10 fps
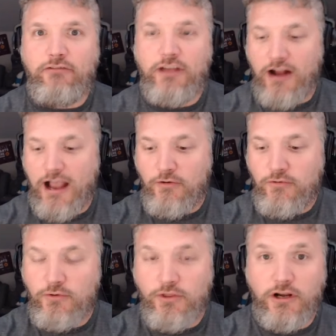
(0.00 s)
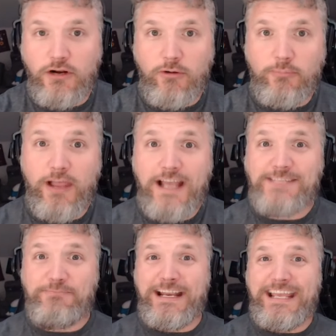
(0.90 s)
to figure out who they're going to
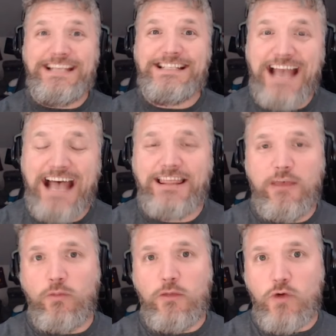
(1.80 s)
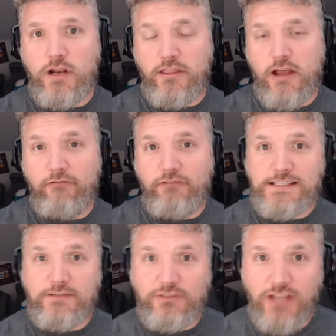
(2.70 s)
replace, but he's not the only one on the
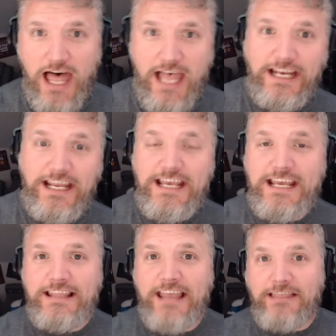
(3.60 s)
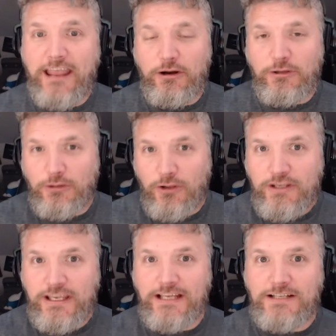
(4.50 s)
offensive line that they are
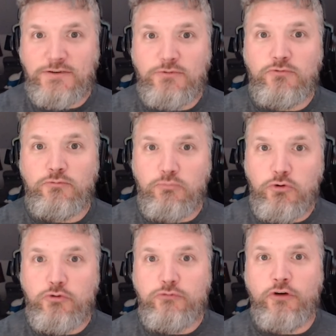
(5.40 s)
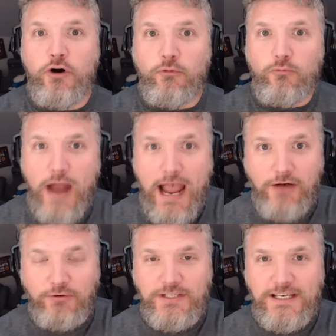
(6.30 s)
looking to move
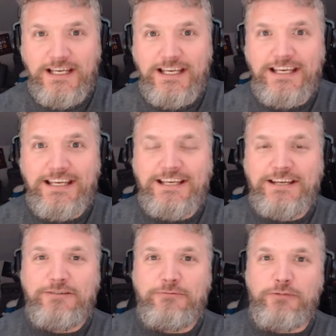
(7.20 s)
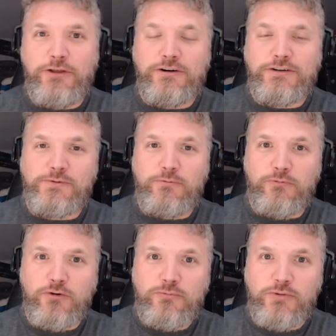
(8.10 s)
around. There's
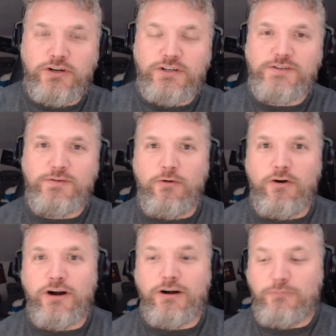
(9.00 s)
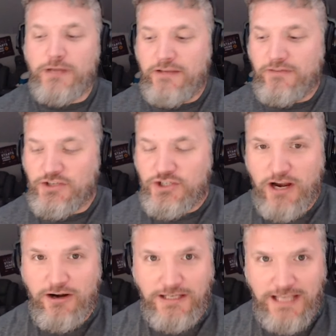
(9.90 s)
rumors, or we even
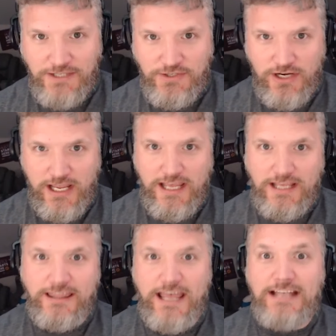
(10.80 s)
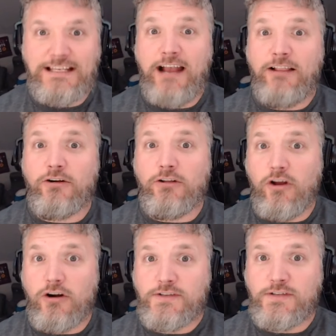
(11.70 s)
shared yesterday, that Tyler
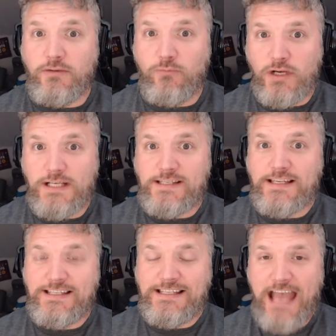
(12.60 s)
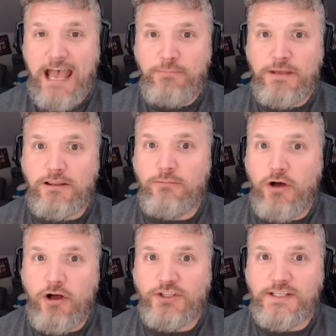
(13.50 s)
Larson was snapping the
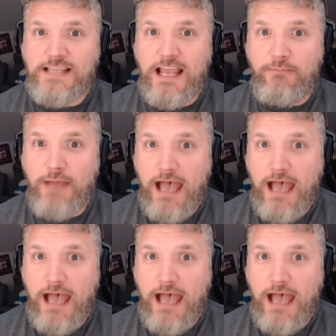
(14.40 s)
ball to Sam